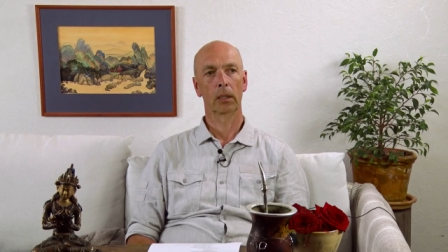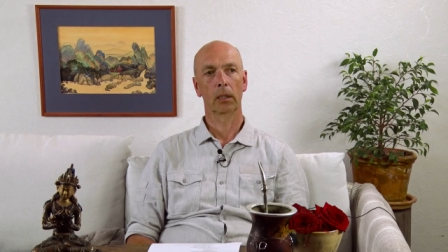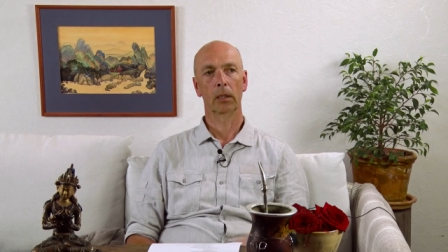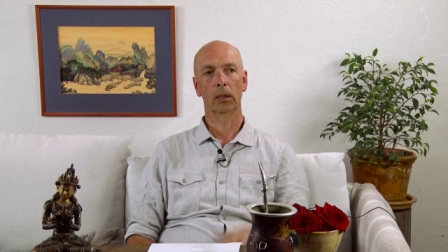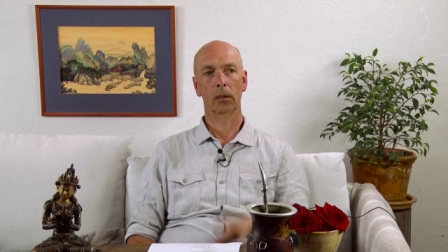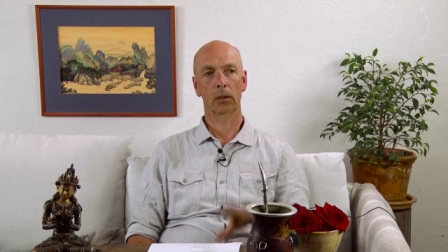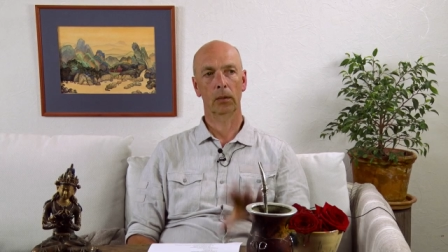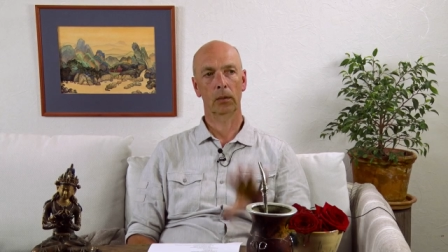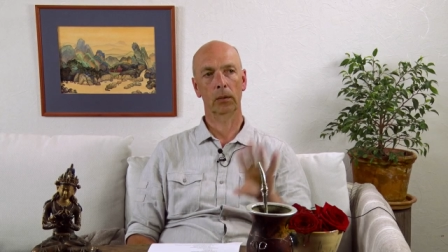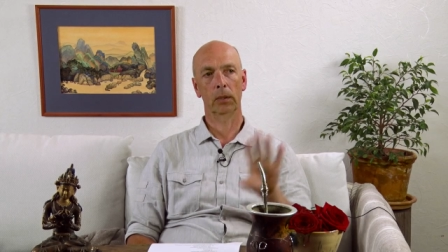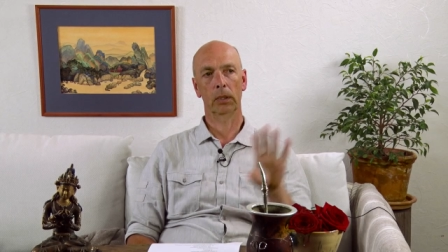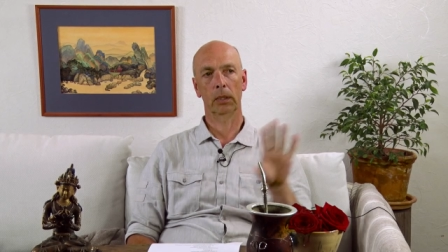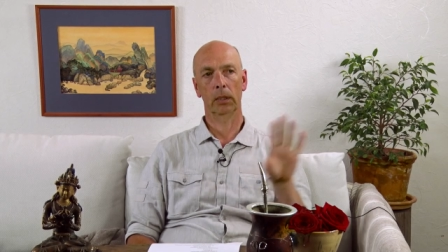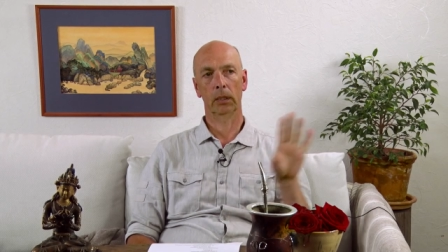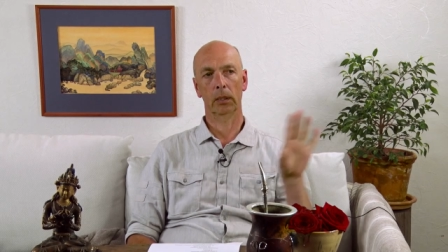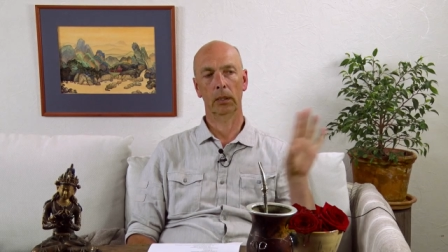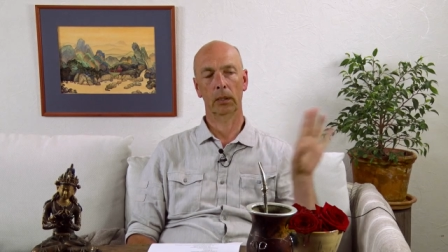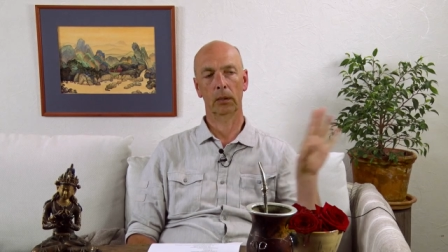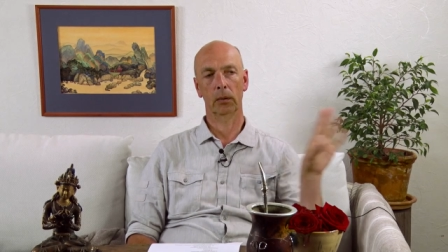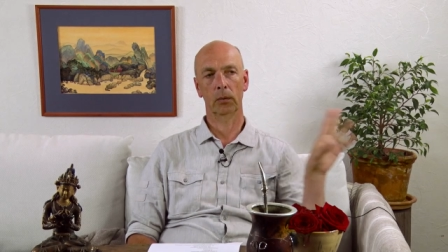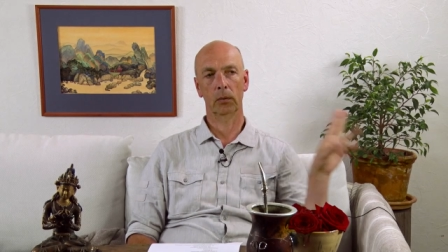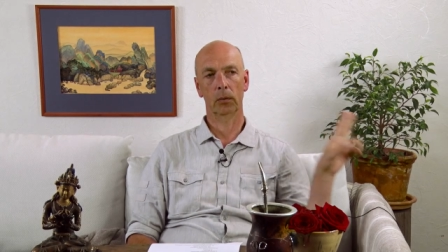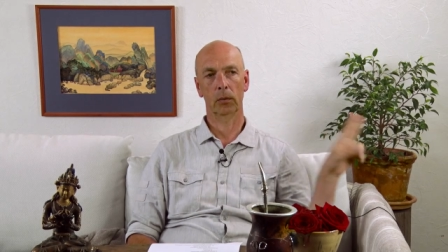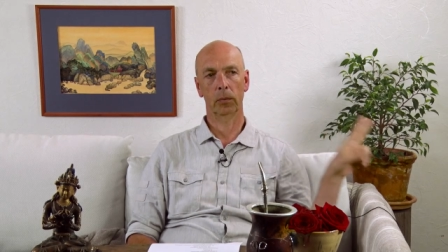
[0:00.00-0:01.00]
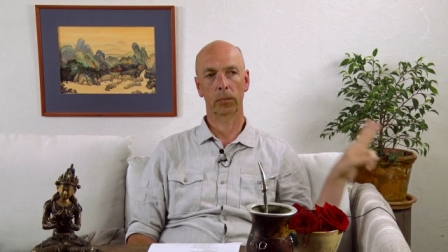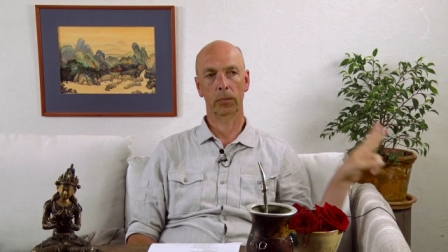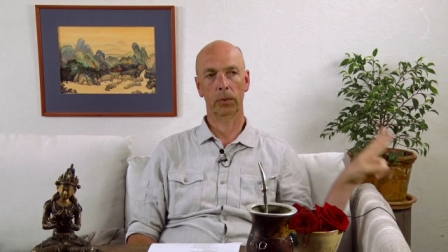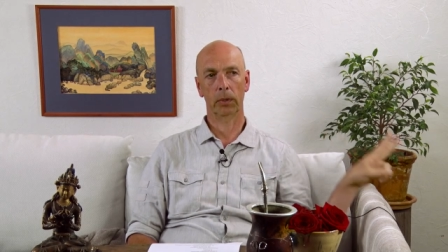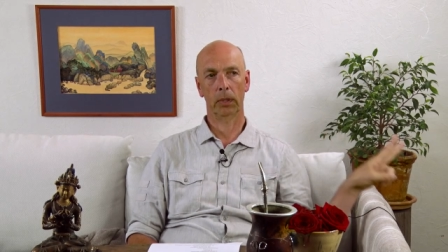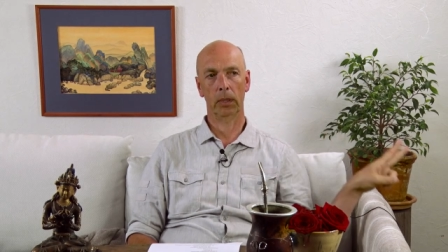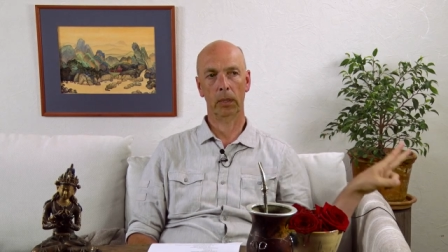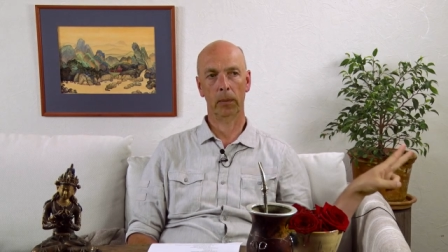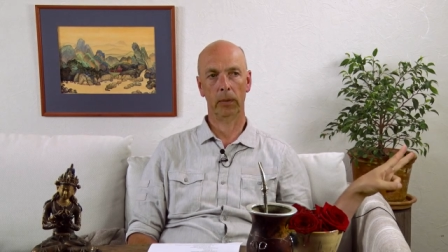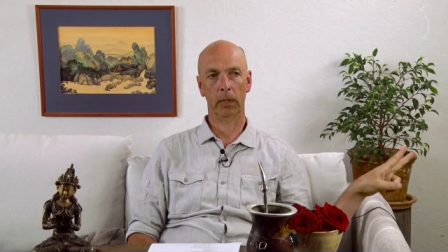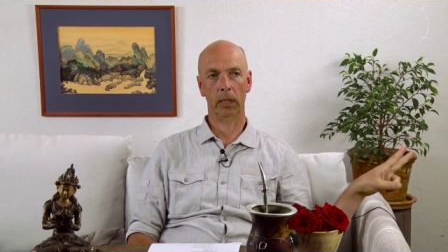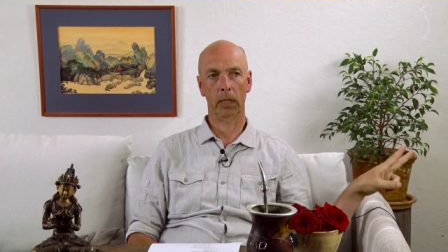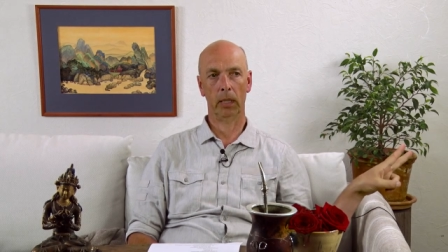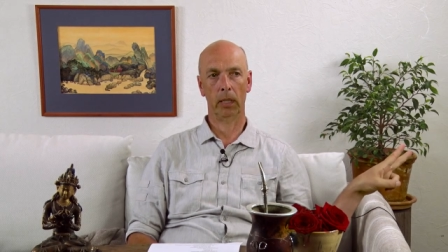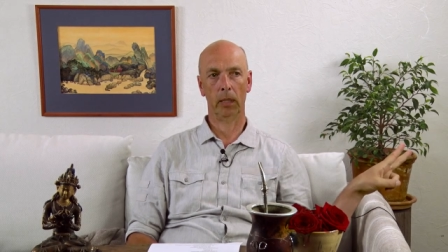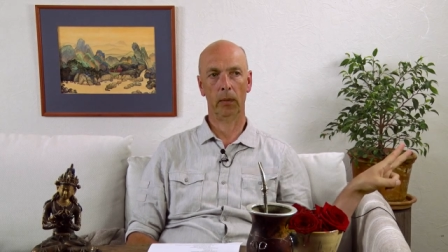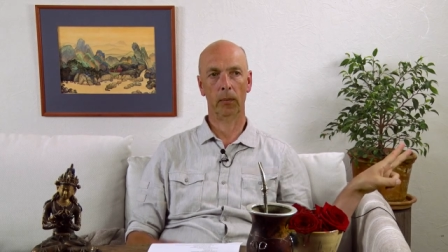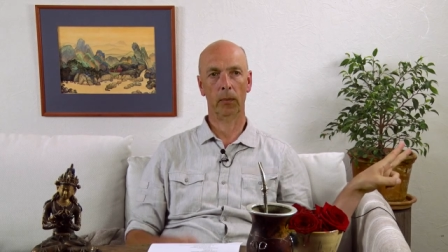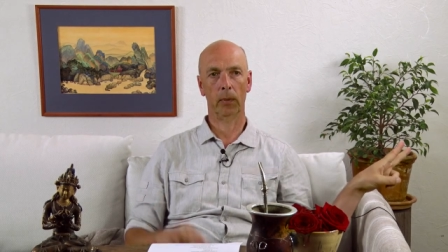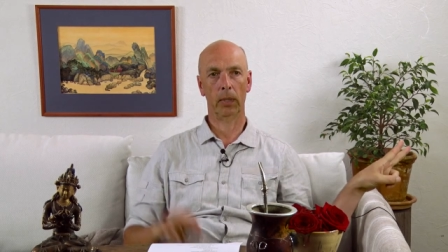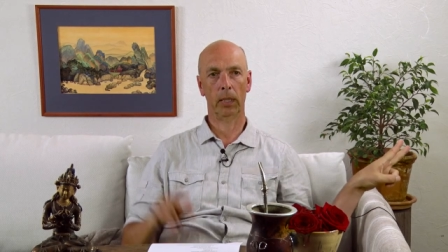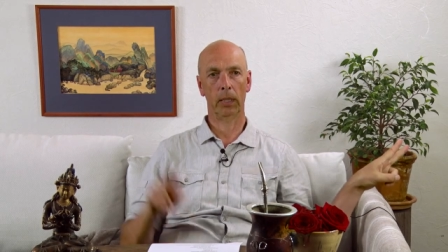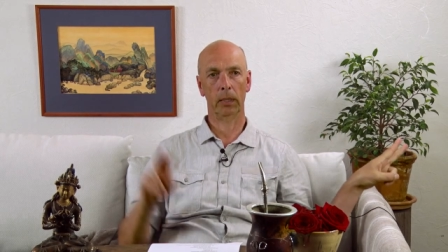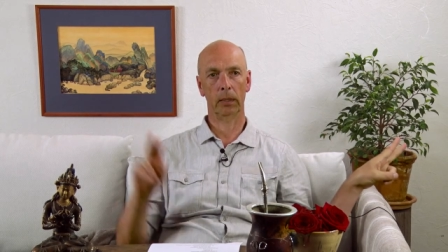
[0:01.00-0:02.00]
including the 2 preliminary
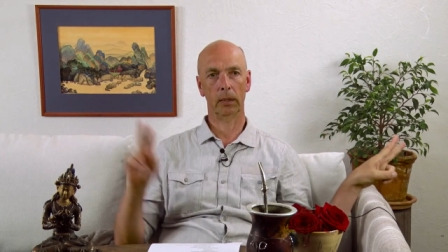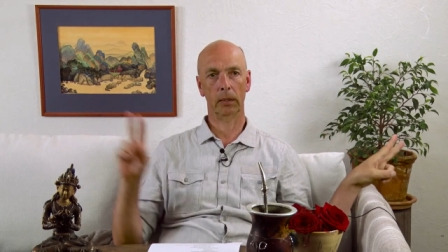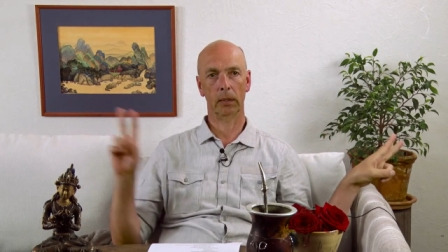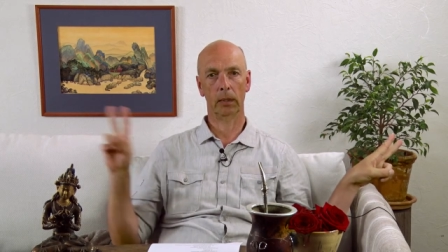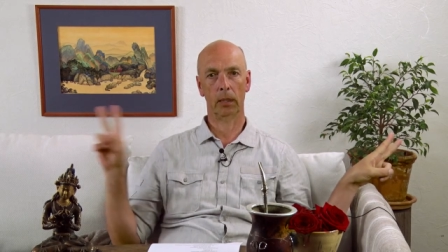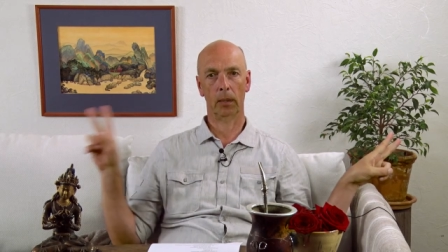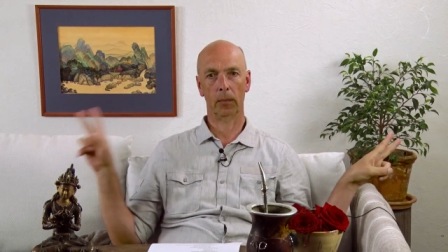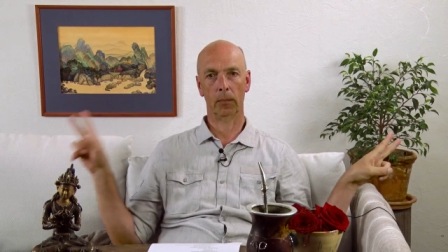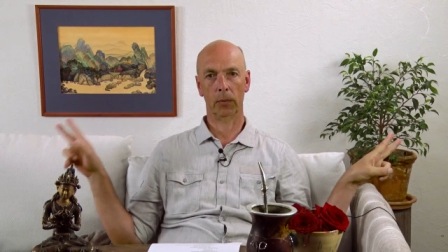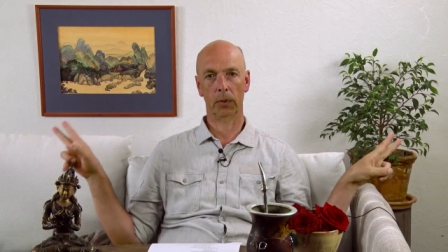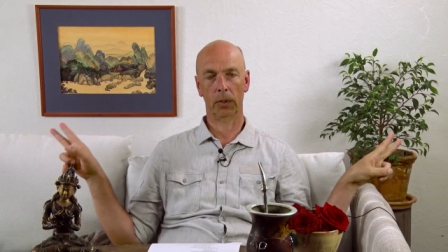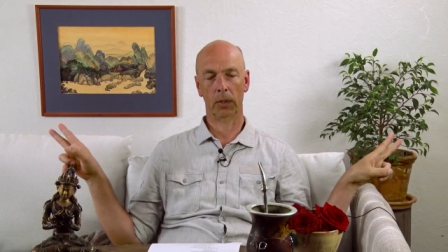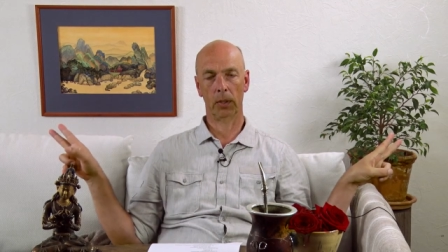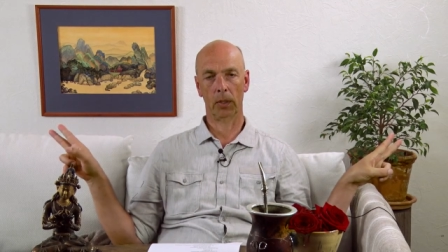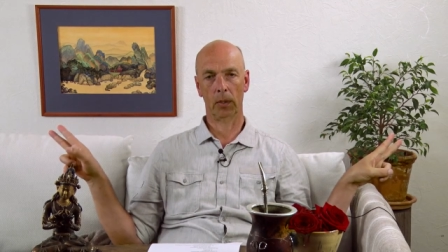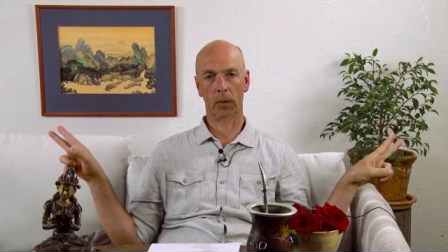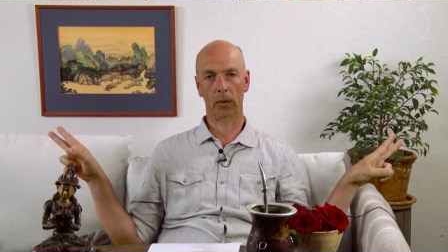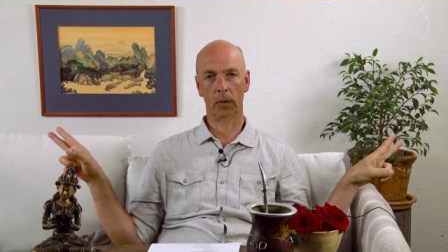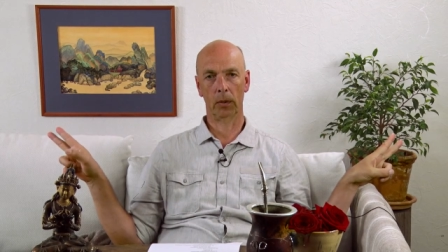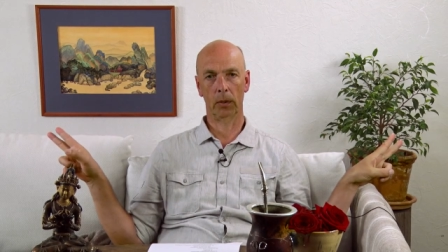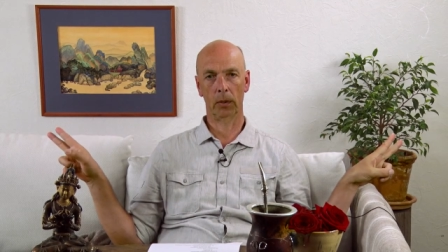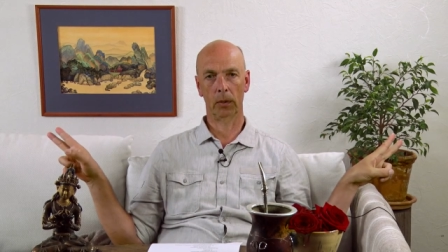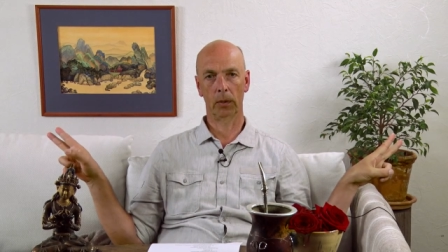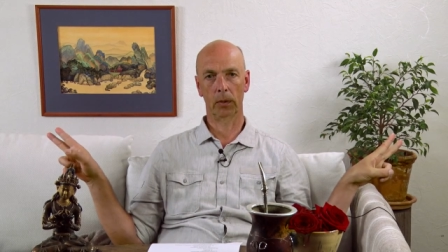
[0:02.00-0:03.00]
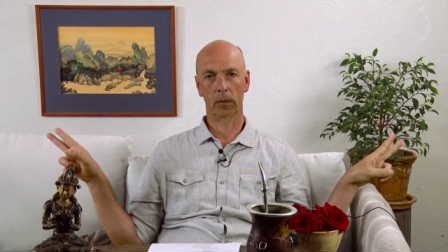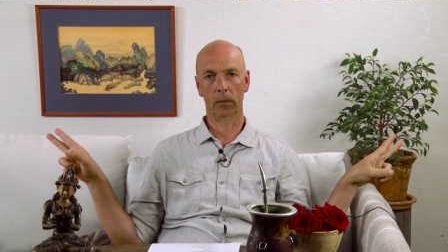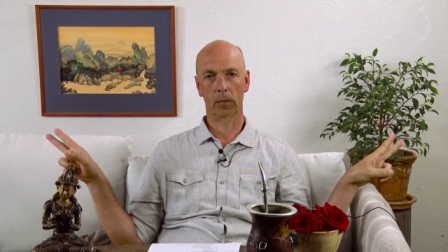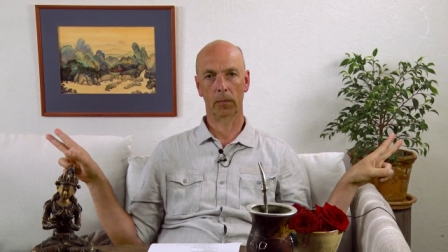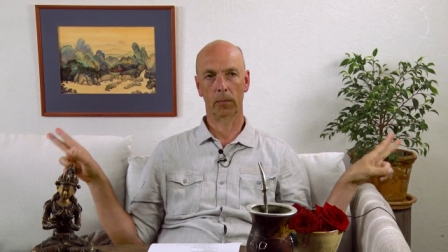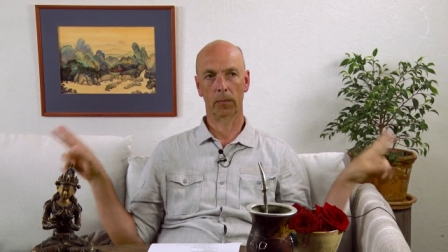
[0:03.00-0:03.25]
ones and Buddhahood,